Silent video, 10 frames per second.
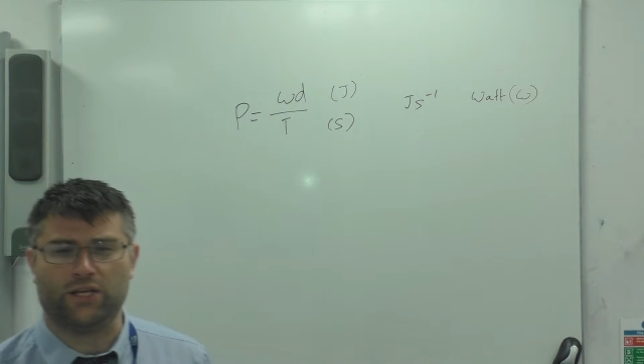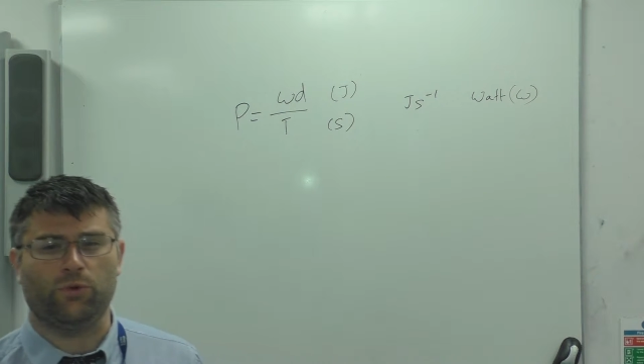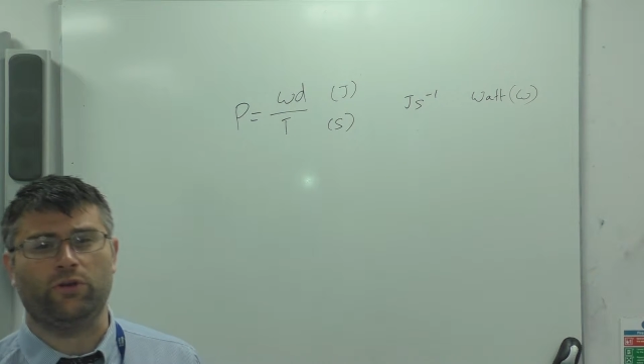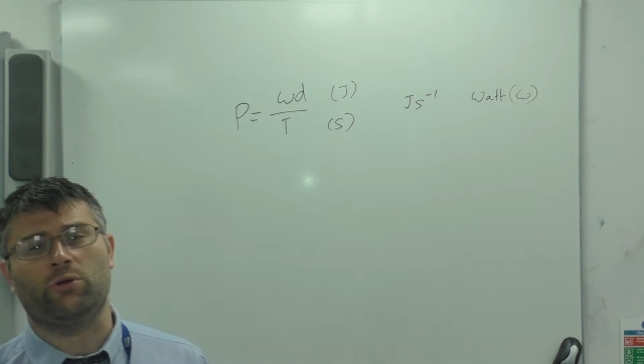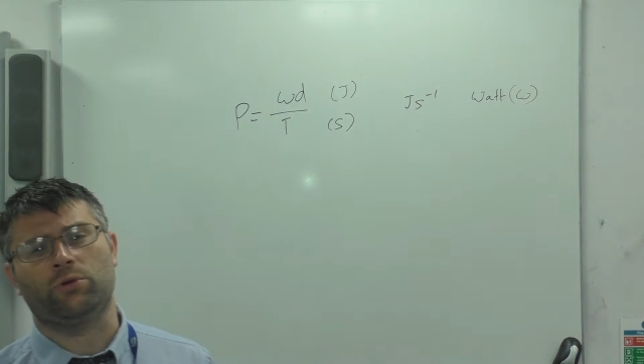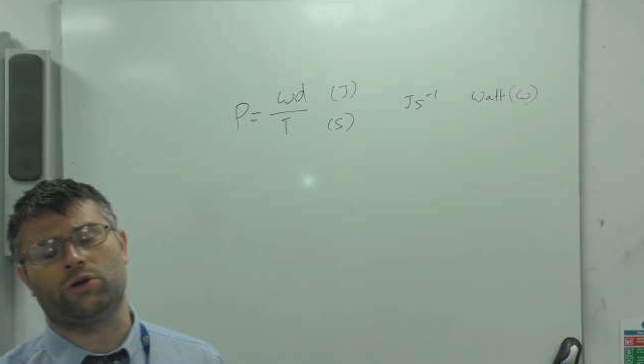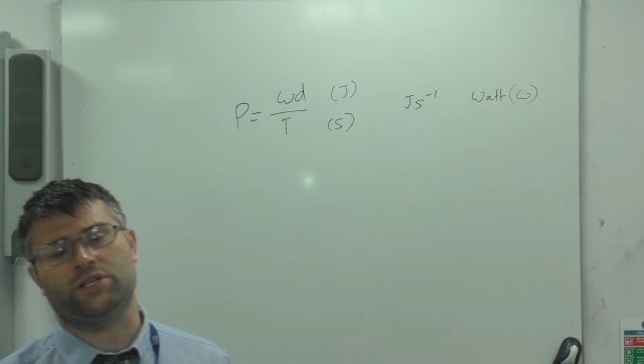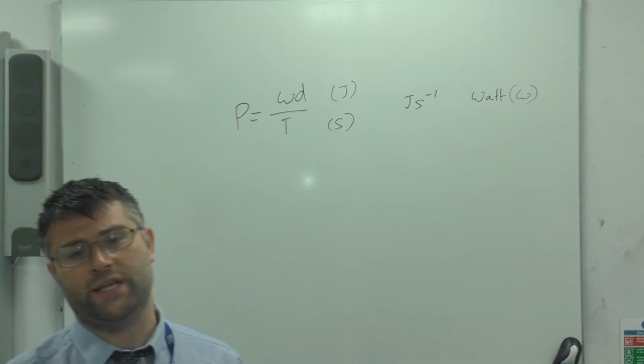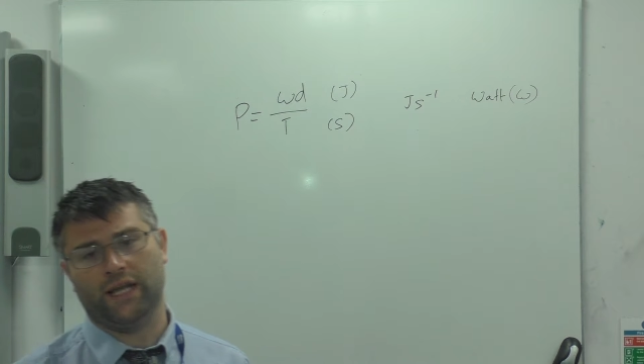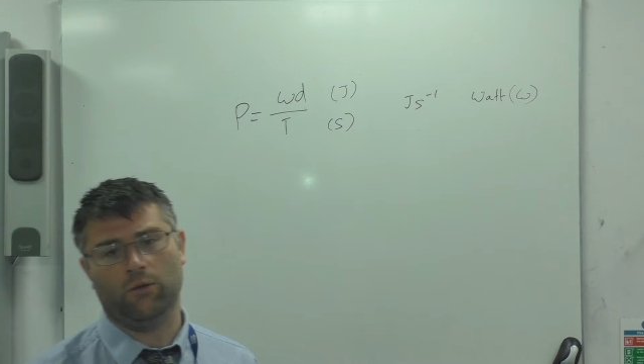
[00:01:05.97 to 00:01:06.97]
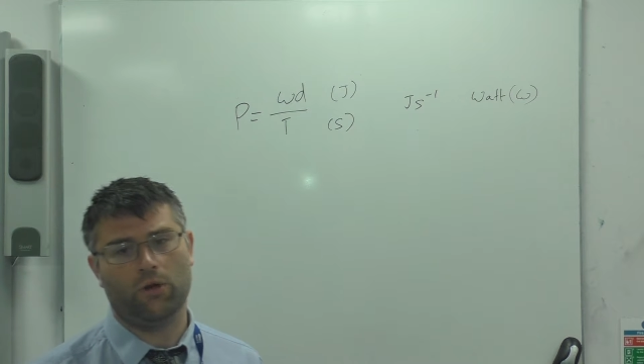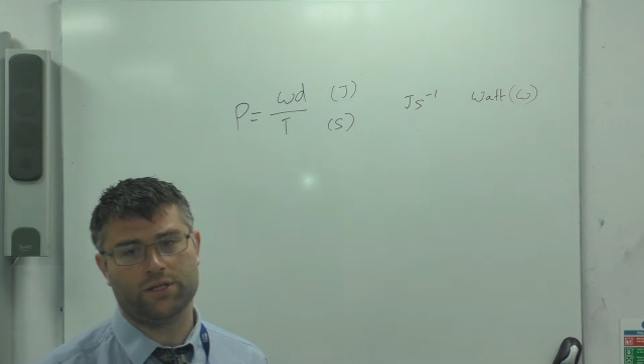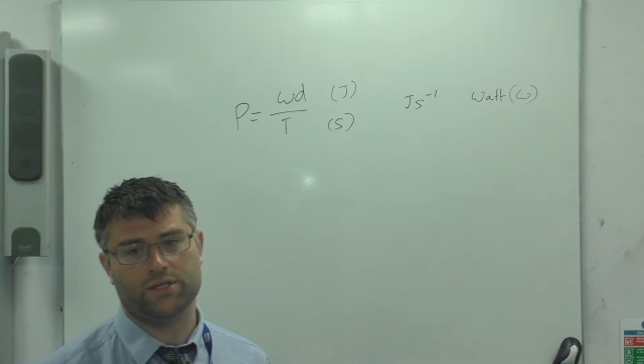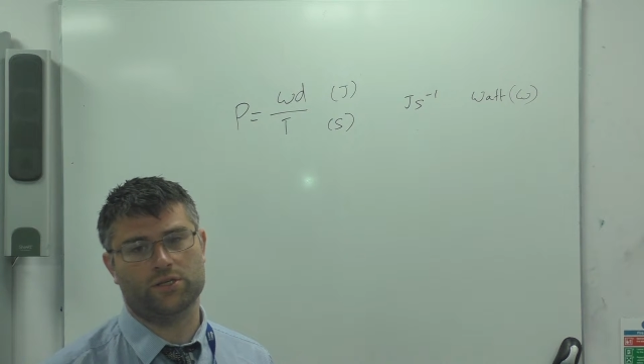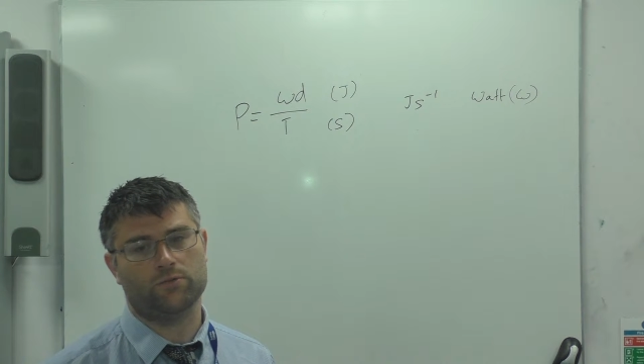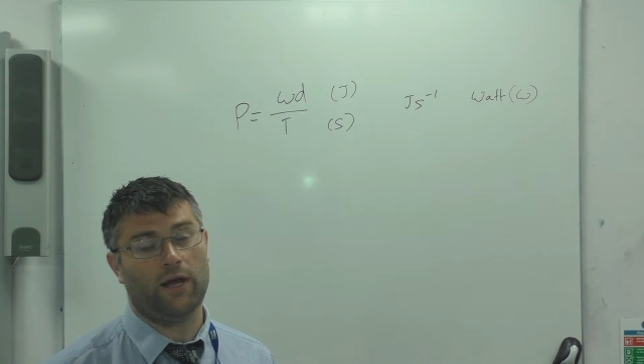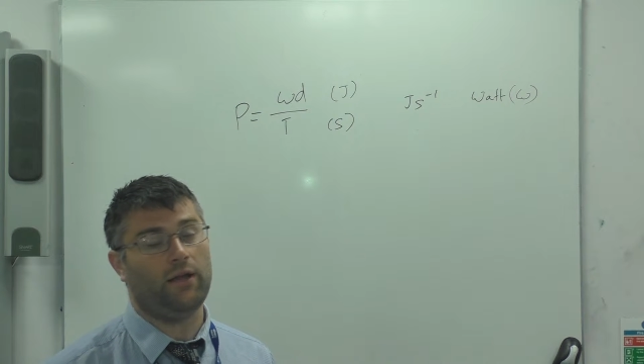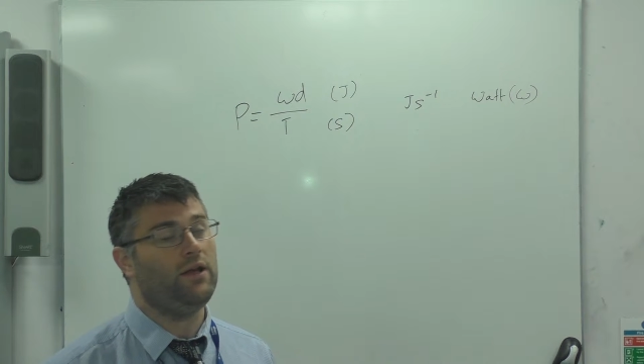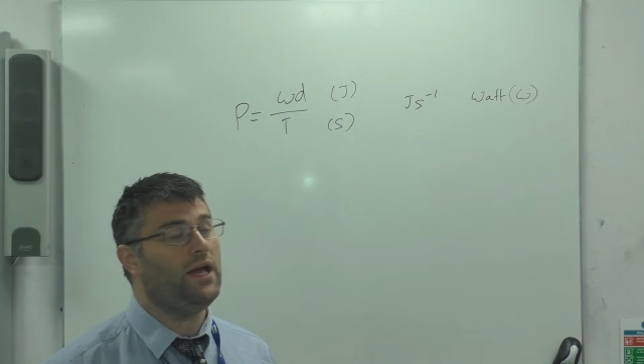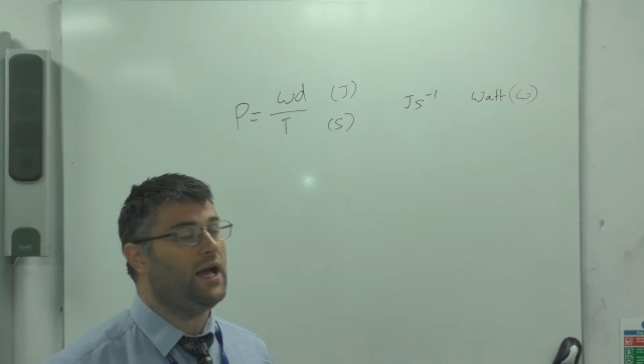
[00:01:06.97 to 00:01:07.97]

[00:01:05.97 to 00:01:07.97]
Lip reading: you will have come across kilowatts as well.